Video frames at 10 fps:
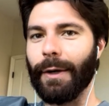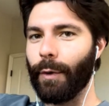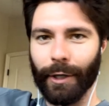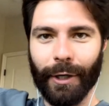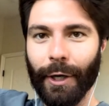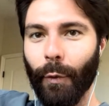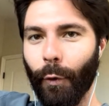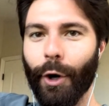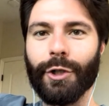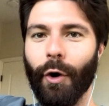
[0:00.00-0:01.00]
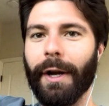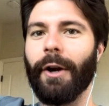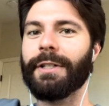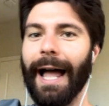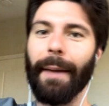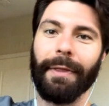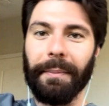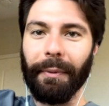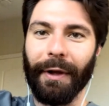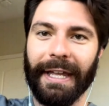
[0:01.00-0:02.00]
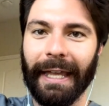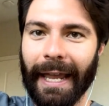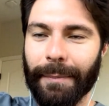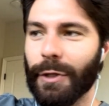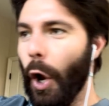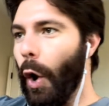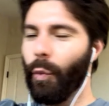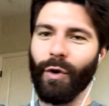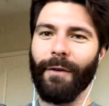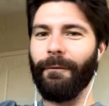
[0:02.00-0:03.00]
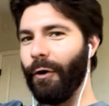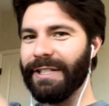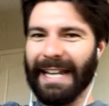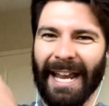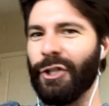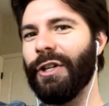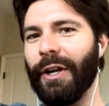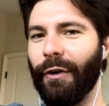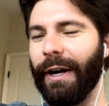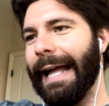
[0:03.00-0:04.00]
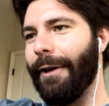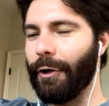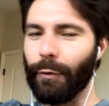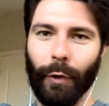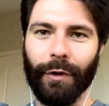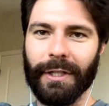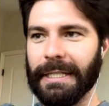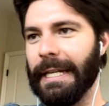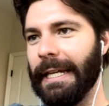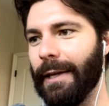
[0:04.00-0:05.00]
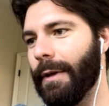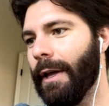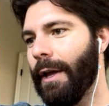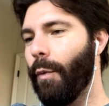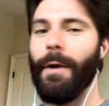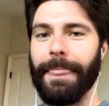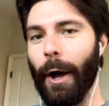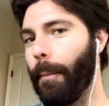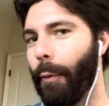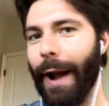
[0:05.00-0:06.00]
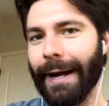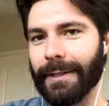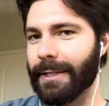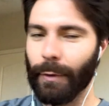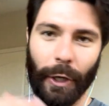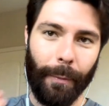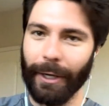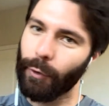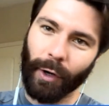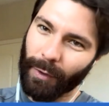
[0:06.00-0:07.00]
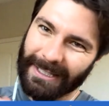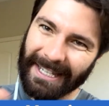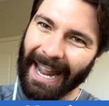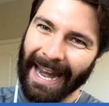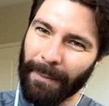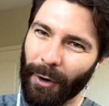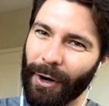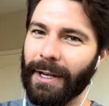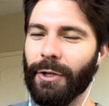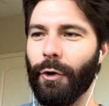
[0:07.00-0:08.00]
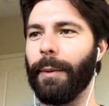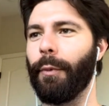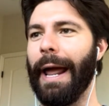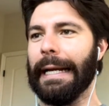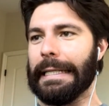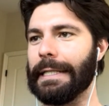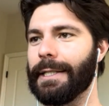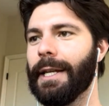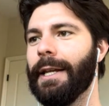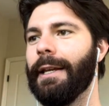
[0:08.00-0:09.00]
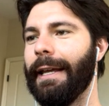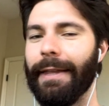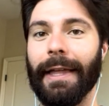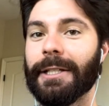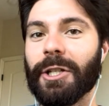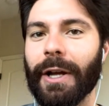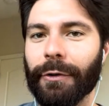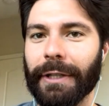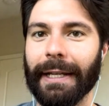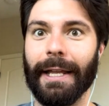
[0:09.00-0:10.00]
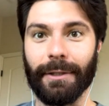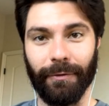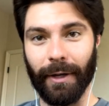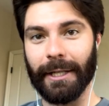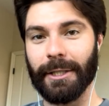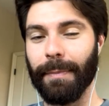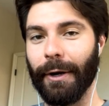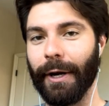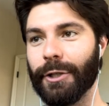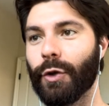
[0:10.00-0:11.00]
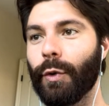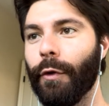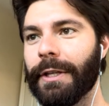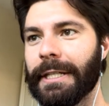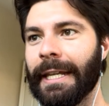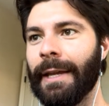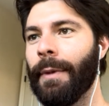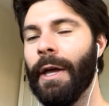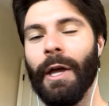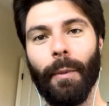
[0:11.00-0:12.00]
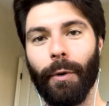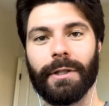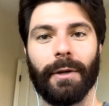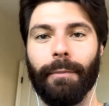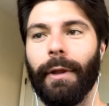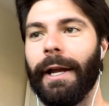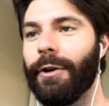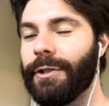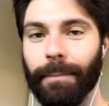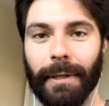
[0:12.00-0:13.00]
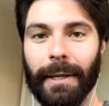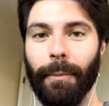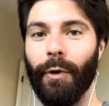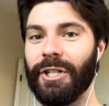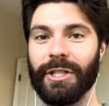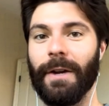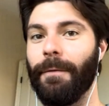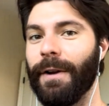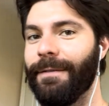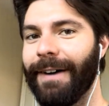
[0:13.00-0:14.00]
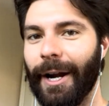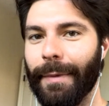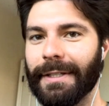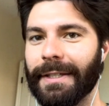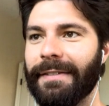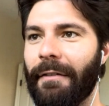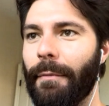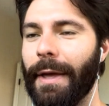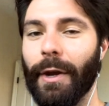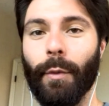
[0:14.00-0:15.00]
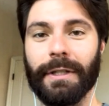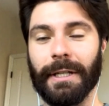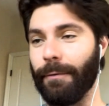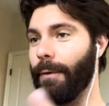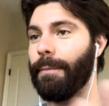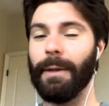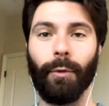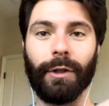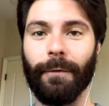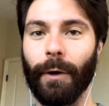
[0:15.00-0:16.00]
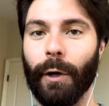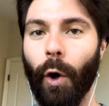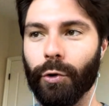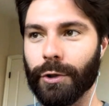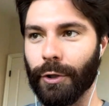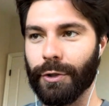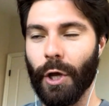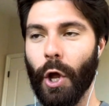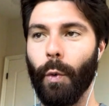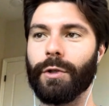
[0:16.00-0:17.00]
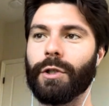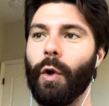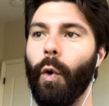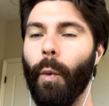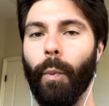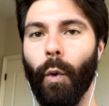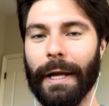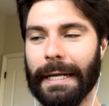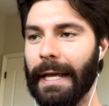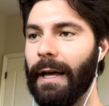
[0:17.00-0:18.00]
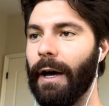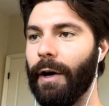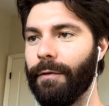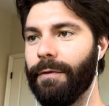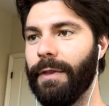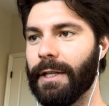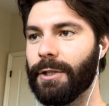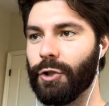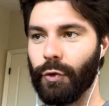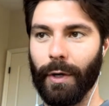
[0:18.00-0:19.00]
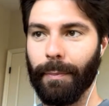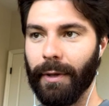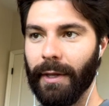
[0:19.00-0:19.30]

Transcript: We're, we're enjoying our time and then playing games. We're reverse engineering how to grow this team without practice. And we know Mick Cronin wants to hammer it in during practice. And that's just not what they get. It's a fun experience, grow the team, put some players, some people in just different environments that they've never been in with different people, different cultures, which is the whole point of this trip.